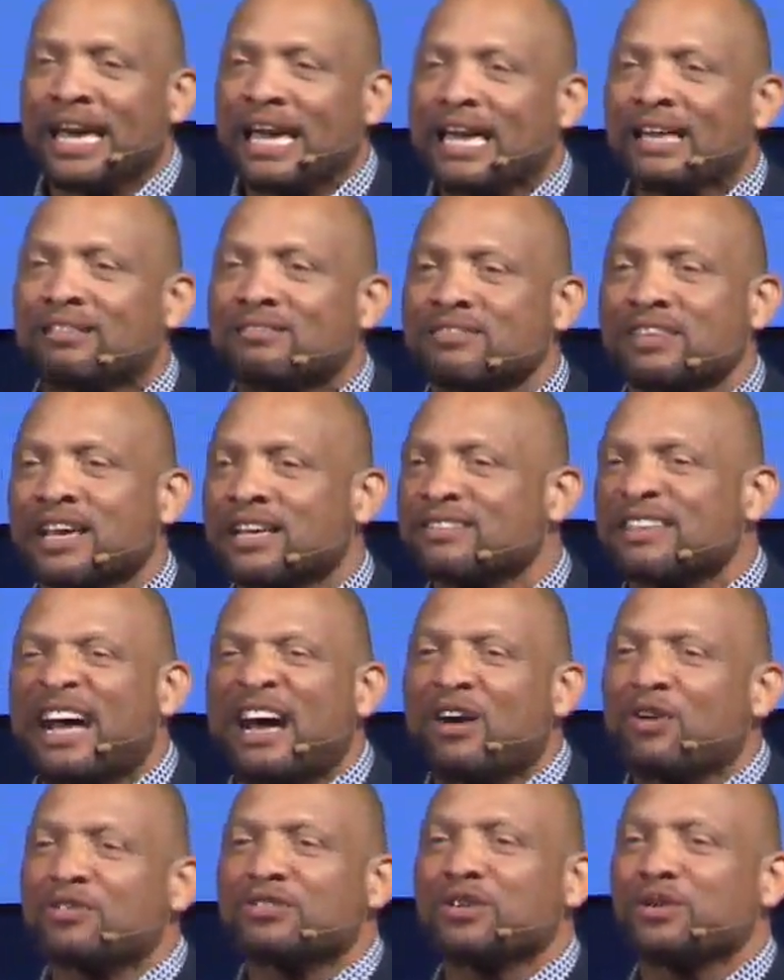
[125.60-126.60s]
He says, I
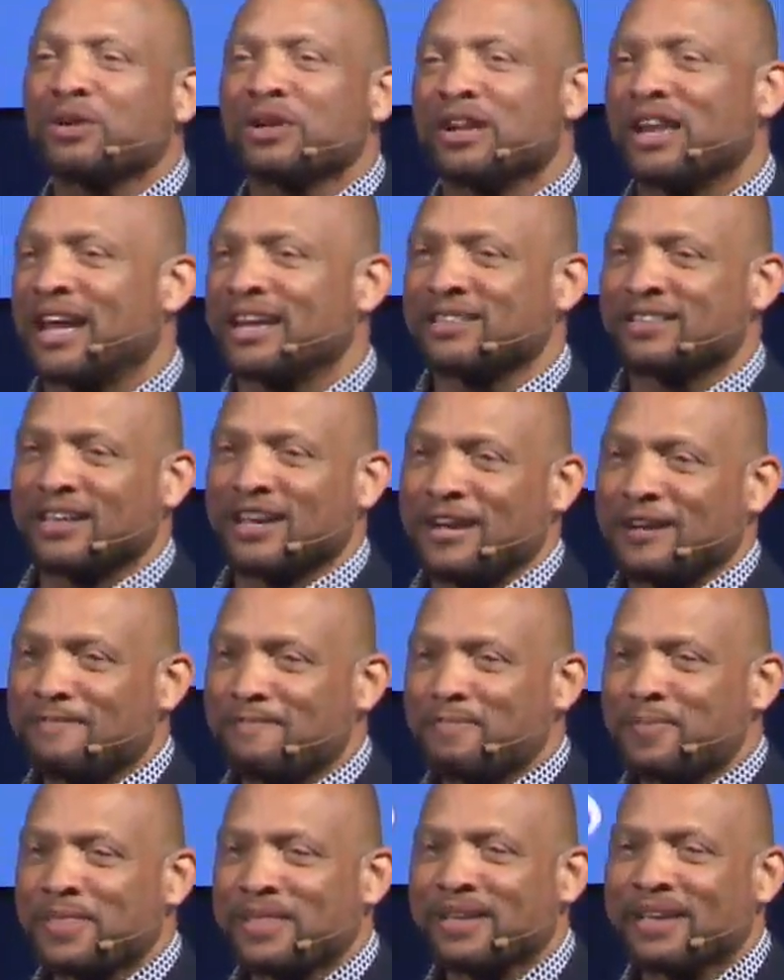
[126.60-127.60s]
don't do it like that.
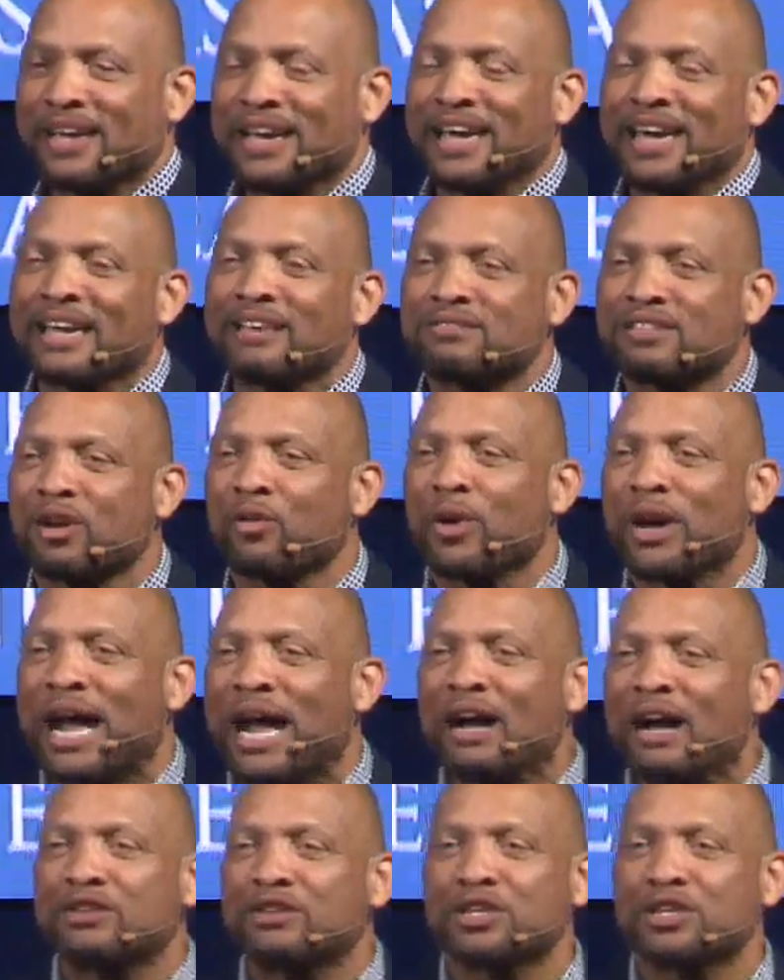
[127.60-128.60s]
He said, What
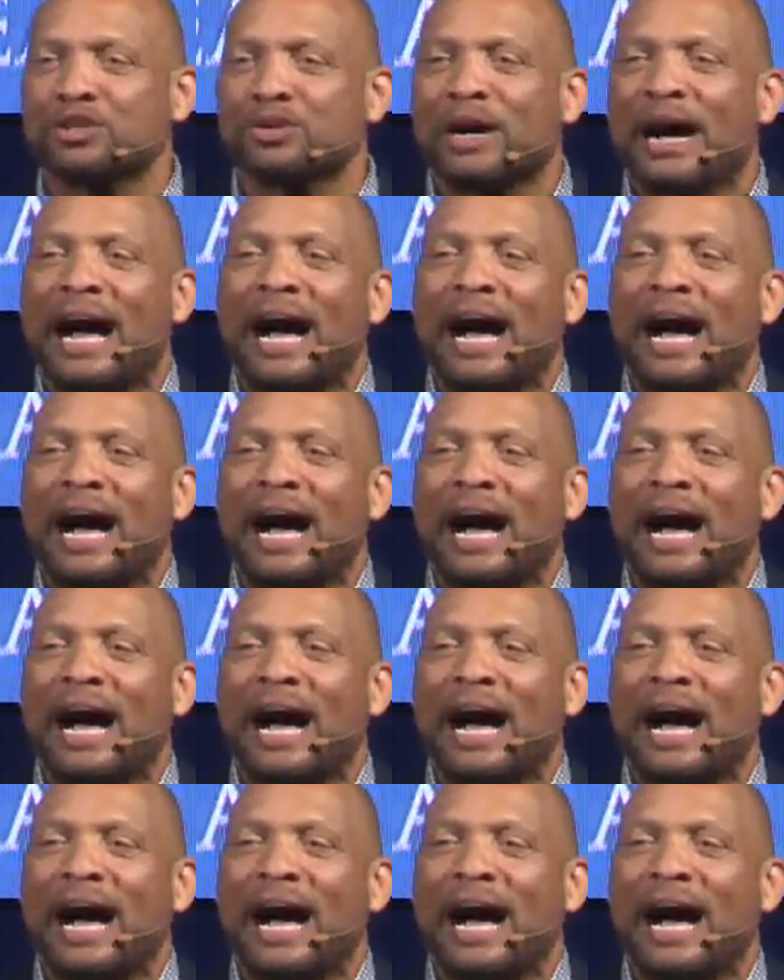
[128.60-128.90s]
I'll do,